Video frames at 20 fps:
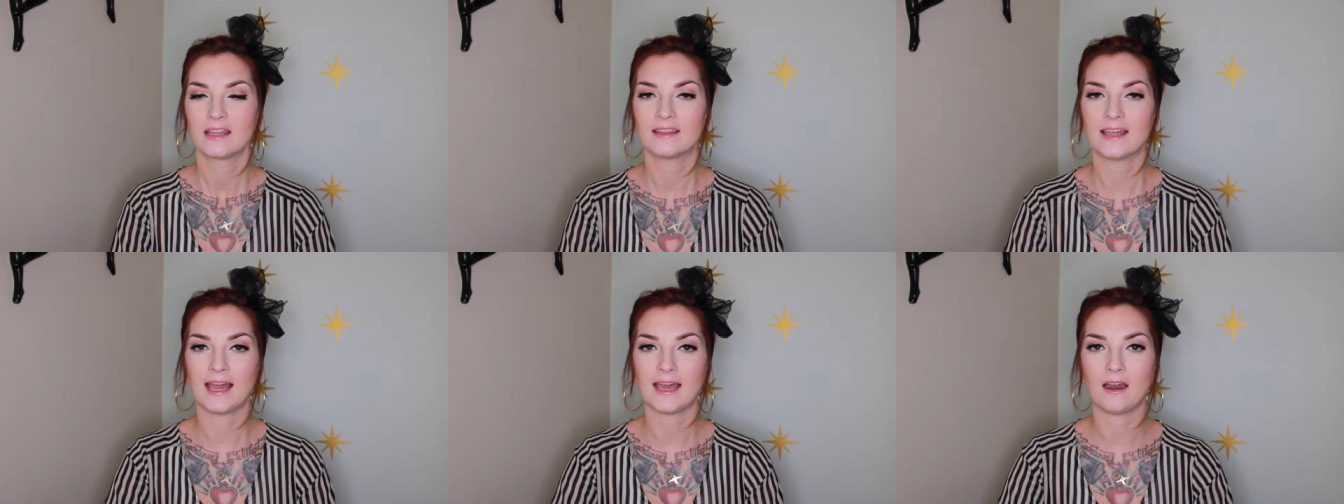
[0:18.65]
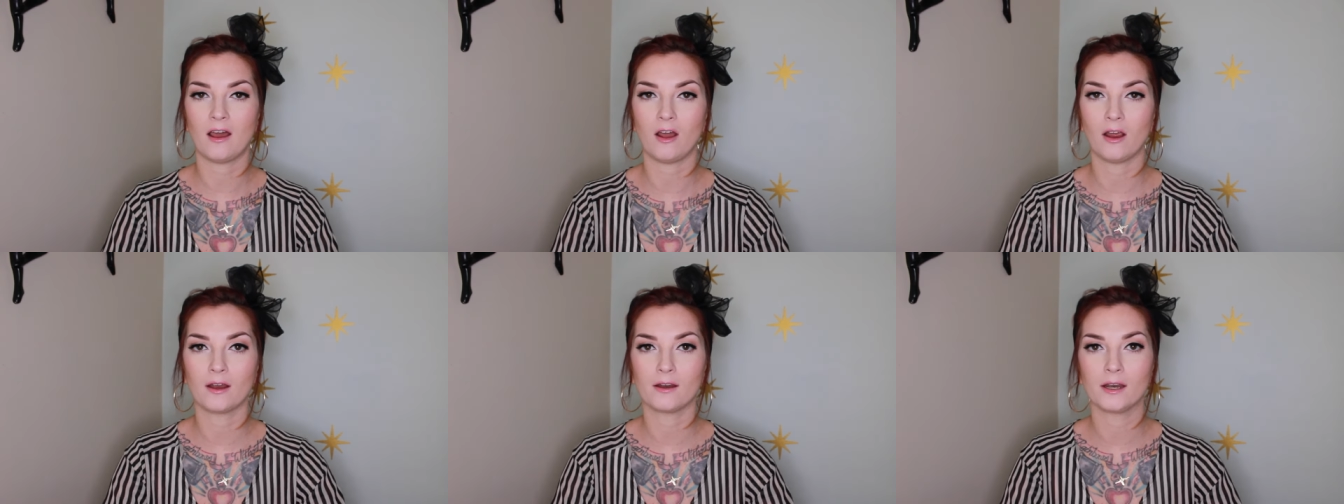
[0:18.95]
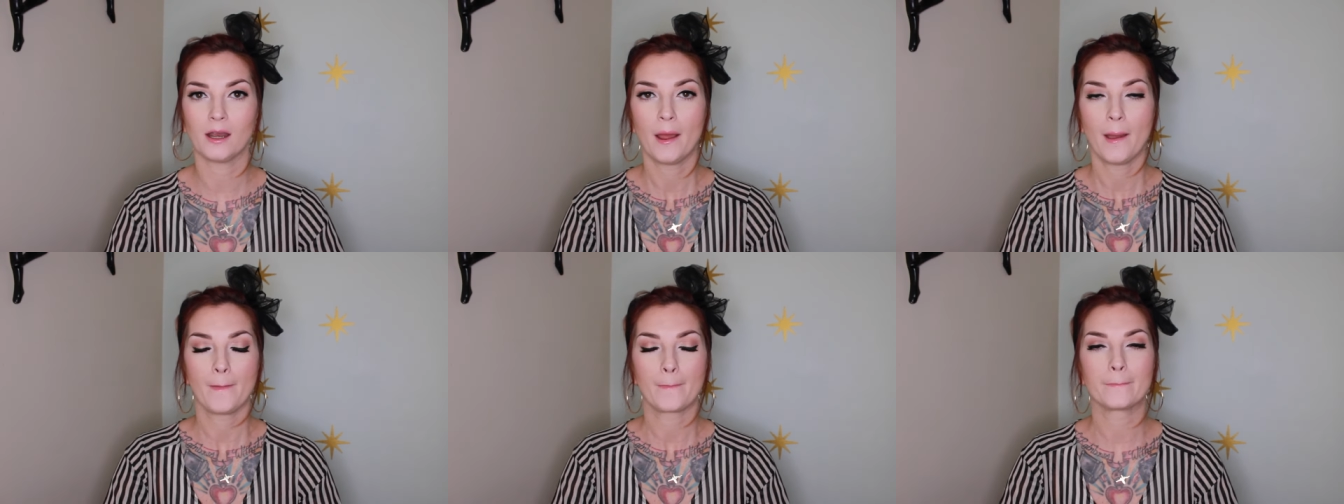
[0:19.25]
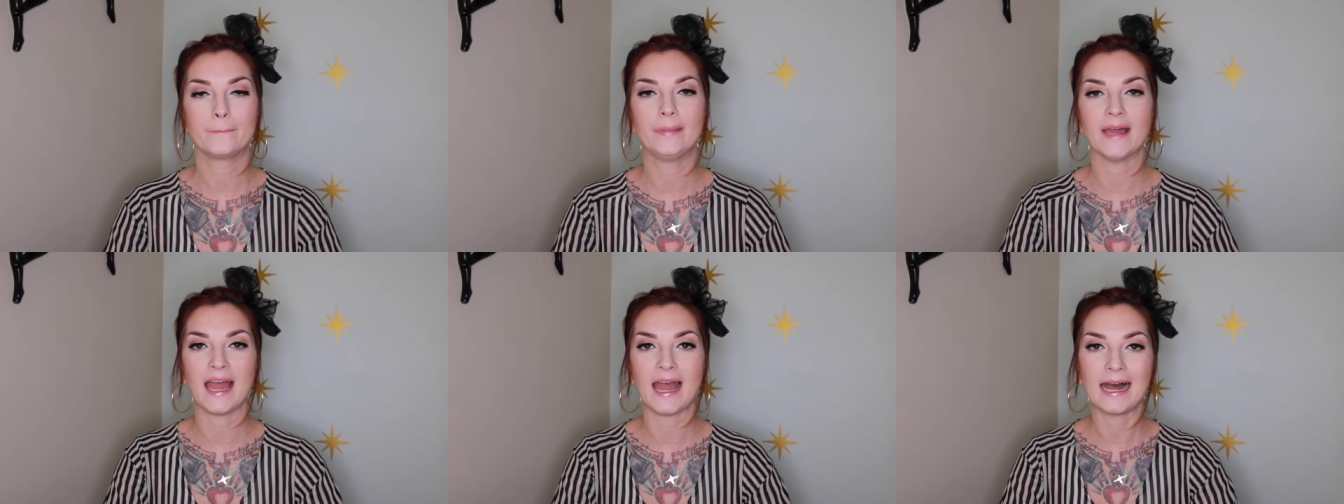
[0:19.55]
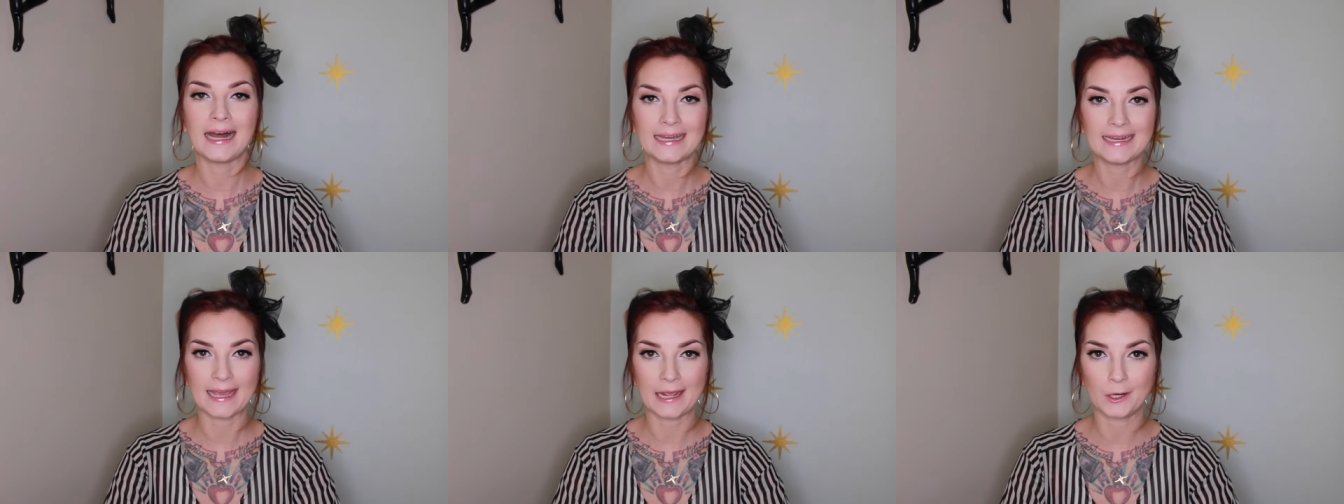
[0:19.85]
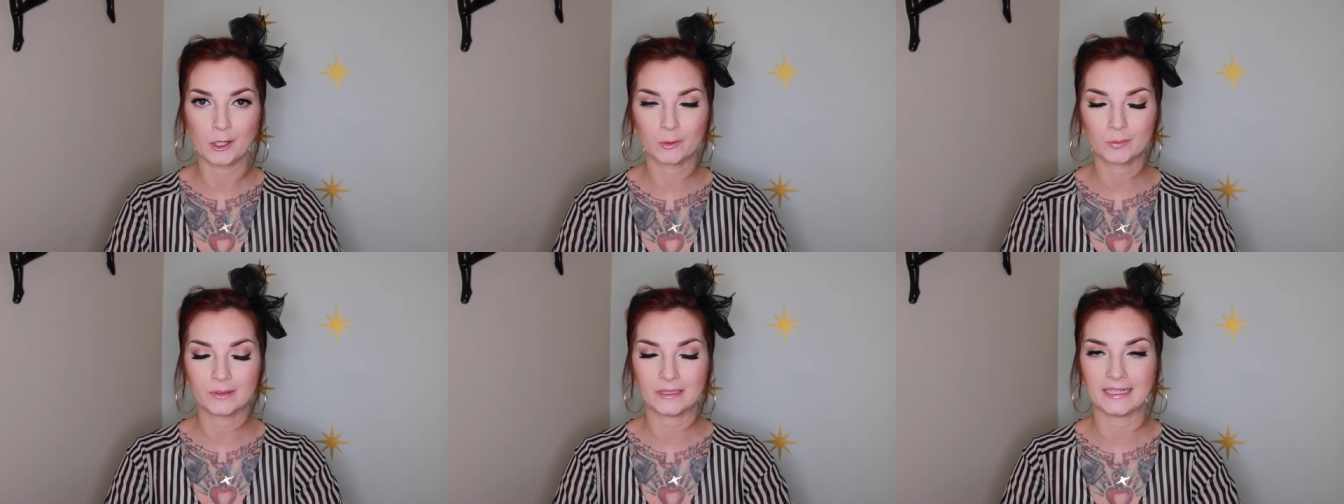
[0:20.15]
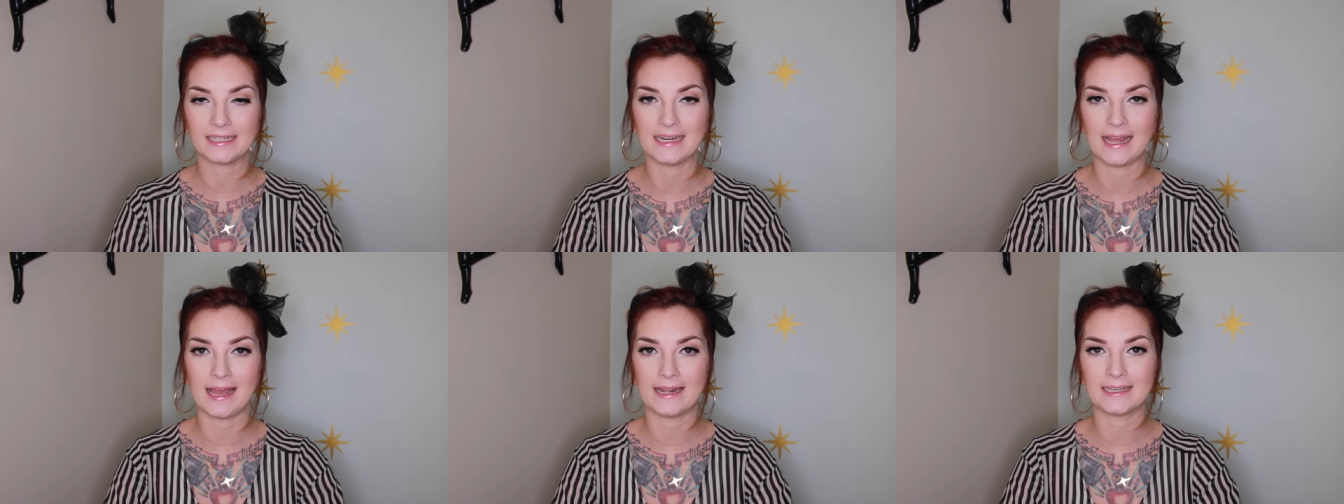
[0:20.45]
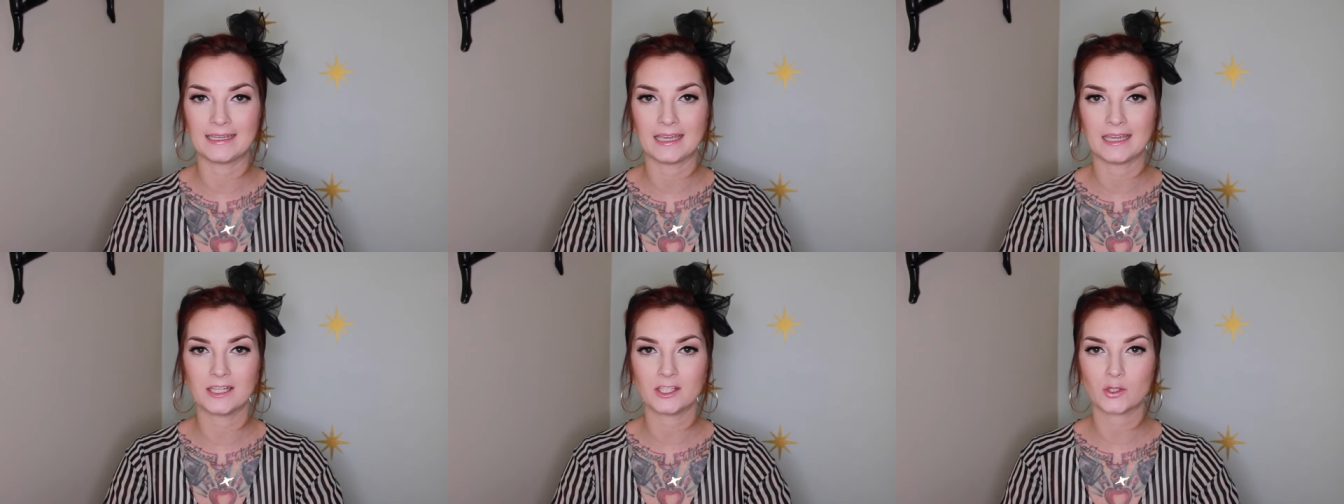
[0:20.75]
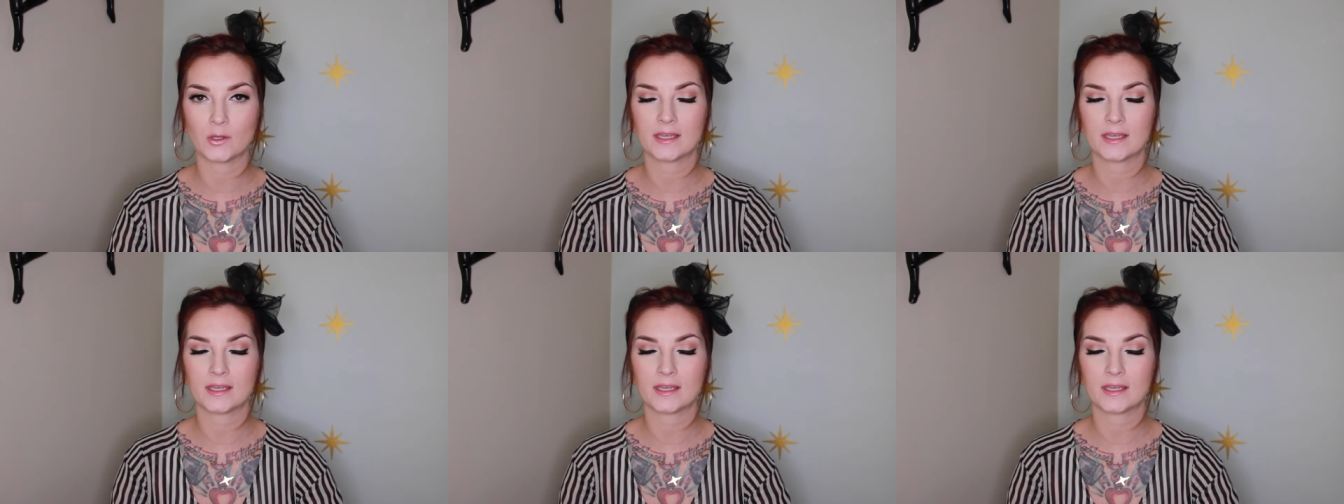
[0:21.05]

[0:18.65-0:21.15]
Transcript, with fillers: that are bad airplane etiquette,